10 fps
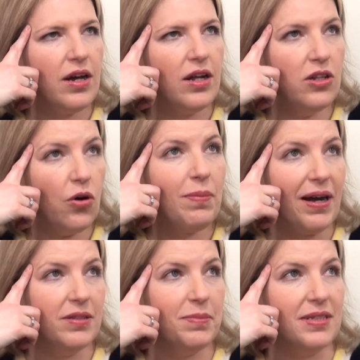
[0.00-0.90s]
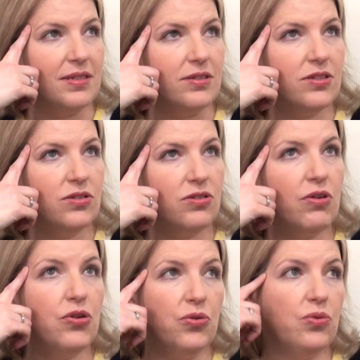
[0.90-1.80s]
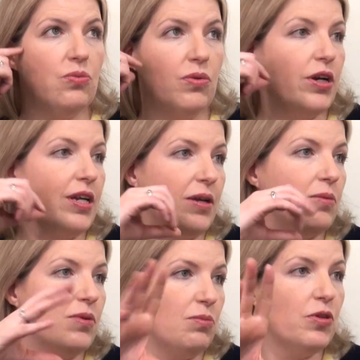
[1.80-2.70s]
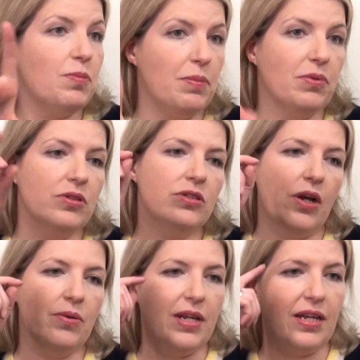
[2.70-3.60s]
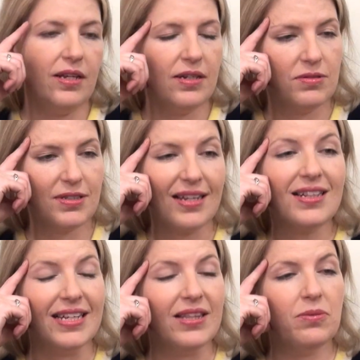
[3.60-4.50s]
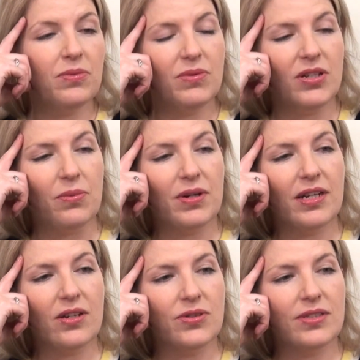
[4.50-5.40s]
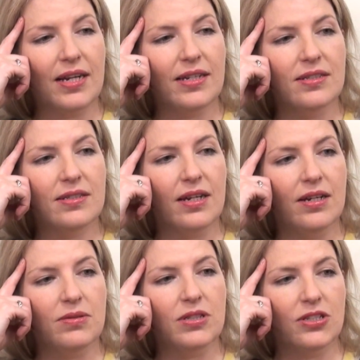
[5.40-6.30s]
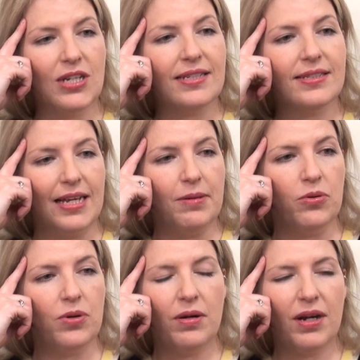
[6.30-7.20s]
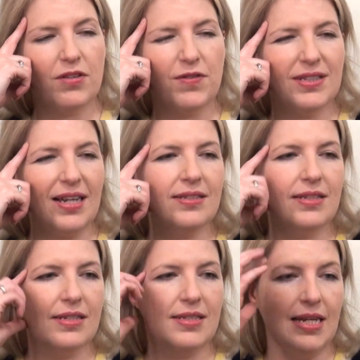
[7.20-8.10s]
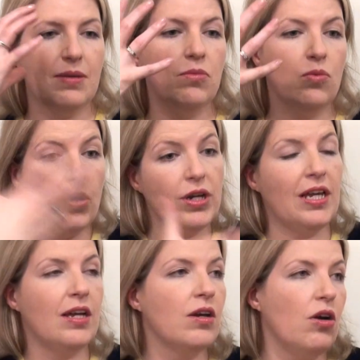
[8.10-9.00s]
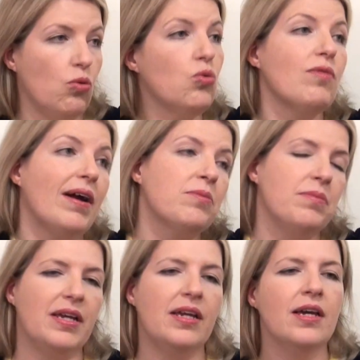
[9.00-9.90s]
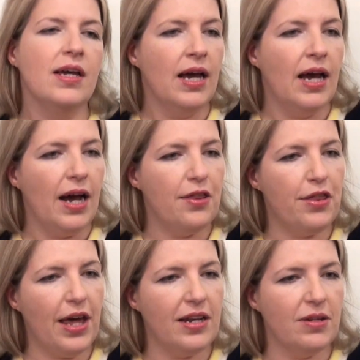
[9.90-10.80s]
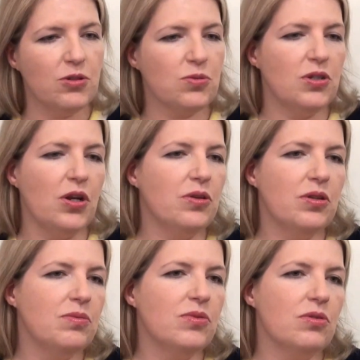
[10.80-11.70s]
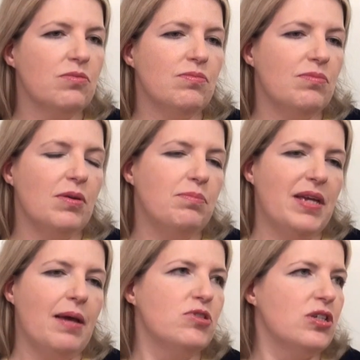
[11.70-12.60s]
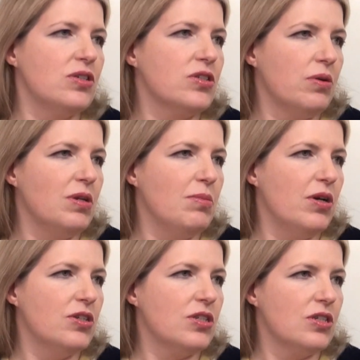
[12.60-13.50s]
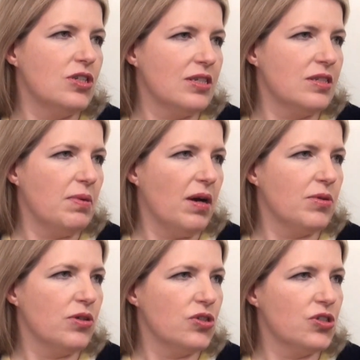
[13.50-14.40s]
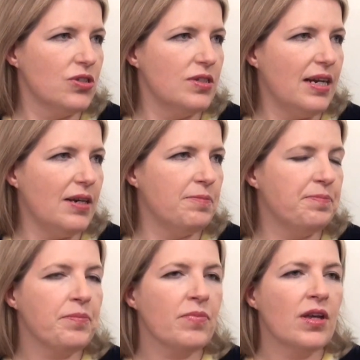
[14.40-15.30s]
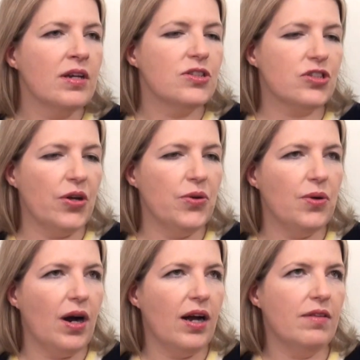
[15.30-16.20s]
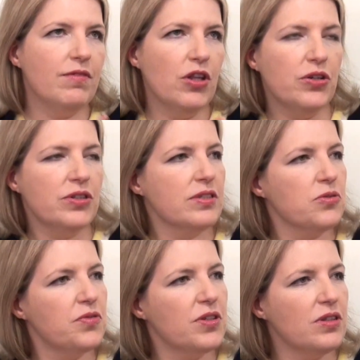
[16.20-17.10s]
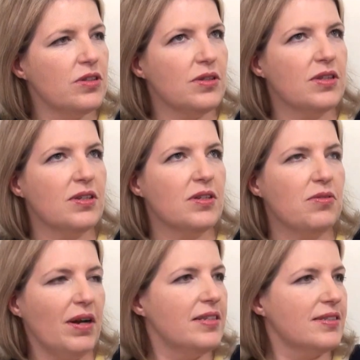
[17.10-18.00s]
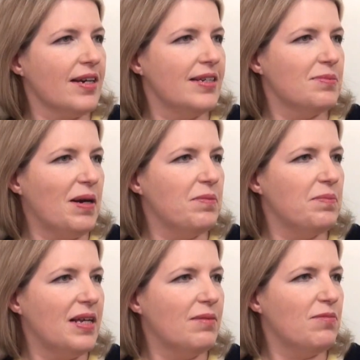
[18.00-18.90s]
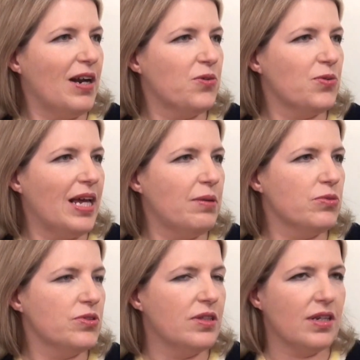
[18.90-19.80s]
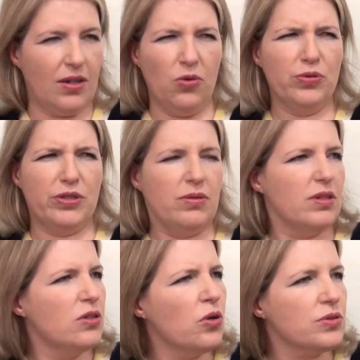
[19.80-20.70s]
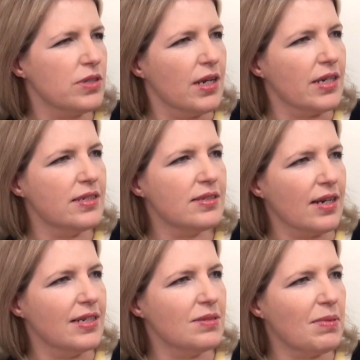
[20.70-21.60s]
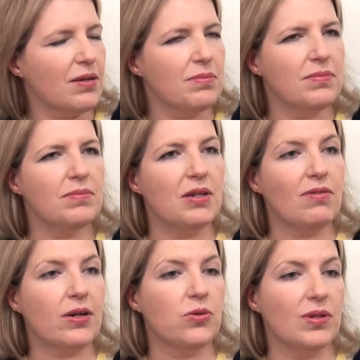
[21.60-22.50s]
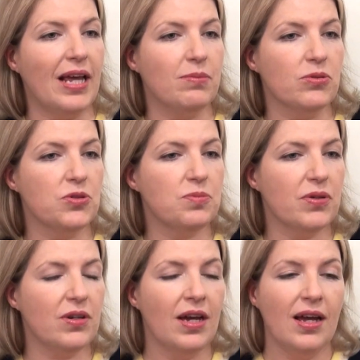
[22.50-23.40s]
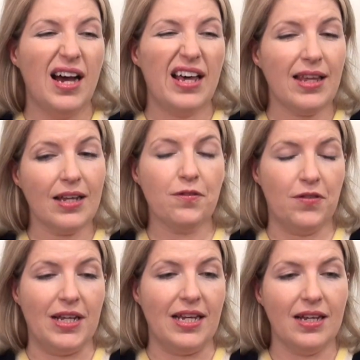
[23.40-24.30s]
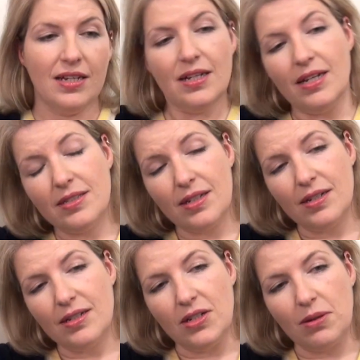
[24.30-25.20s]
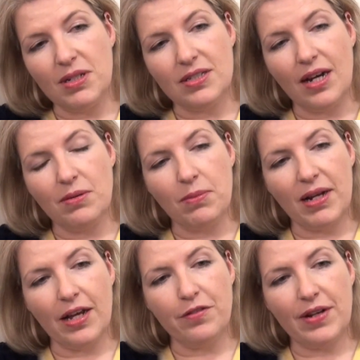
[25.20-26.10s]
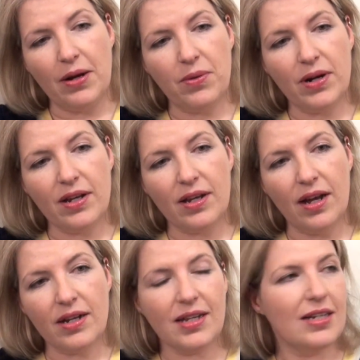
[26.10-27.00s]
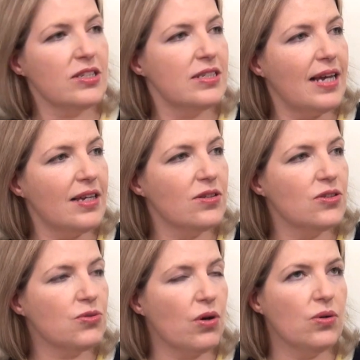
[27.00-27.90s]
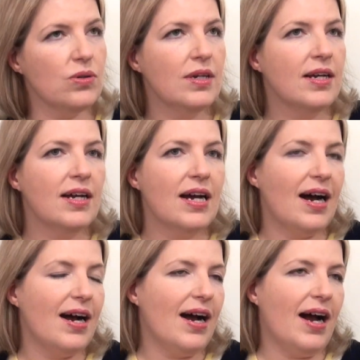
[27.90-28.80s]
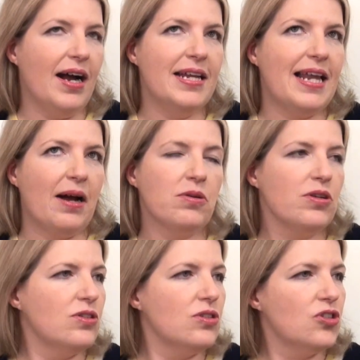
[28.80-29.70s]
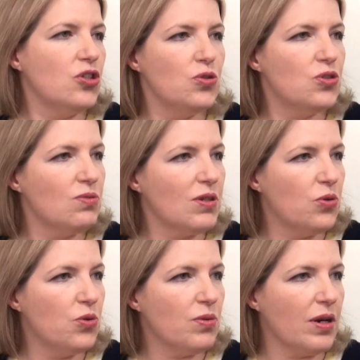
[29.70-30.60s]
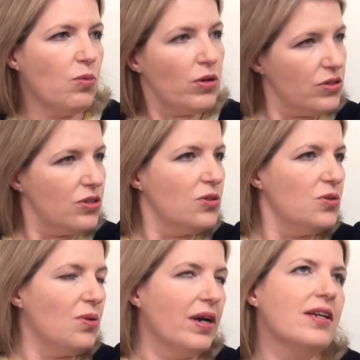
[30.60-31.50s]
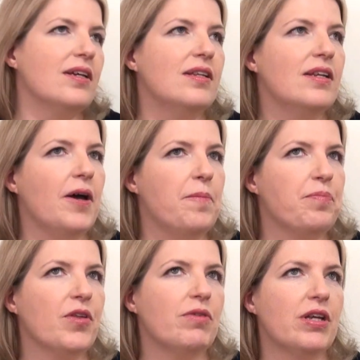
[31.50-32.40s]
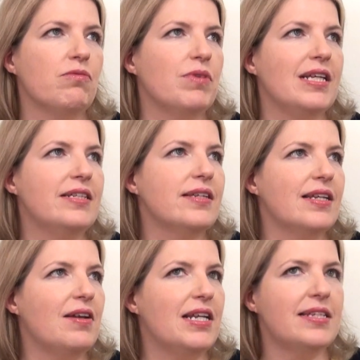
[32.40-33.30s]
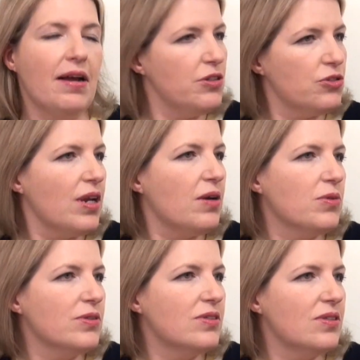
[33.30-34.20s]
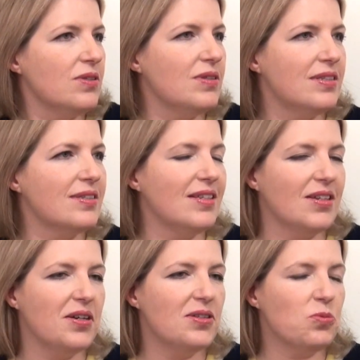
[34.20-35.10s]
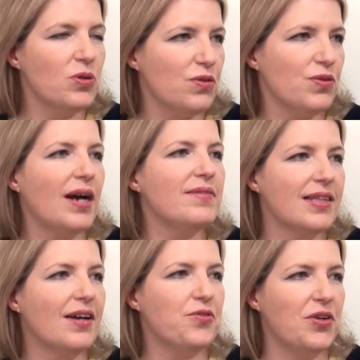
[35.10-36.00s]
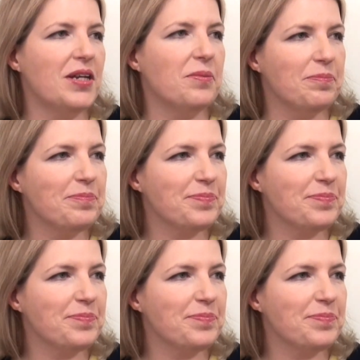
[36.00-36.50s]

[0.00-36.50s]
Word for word: a lot about the business through working with people at Sony. And sadly, that you know, when I got signed uh, to the jazz label, I had a fantastic team working all around me, and then it was you know the the BMG and Sony merged, and the jazz department got shut down. So I've learned sort of the, the, the great sides about big record labels and the, also the not so nice sides about big record labels, but thankfully, it's you know I'm at a time in my life now where I, I can actually take control. I now can choose to record what I want to. I can um, re release it in any territory I want to. It's you know it's wonderful having that freedom.